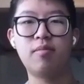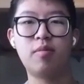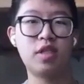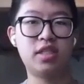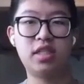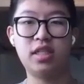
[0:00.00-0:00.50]

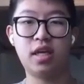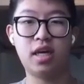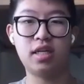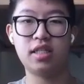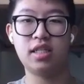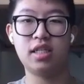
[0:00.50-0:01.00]
much
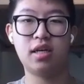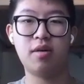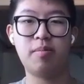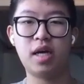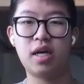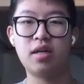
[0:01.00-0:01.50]
idea
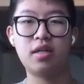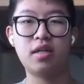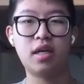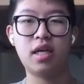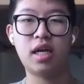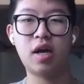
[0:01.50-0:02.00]
about
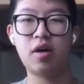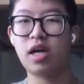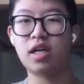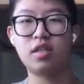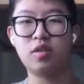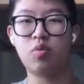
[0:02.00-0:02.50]
how it
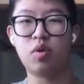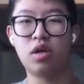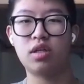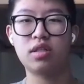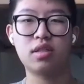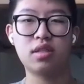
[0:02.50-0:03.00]
actually
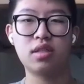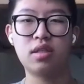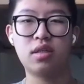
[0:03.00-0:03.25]
worked.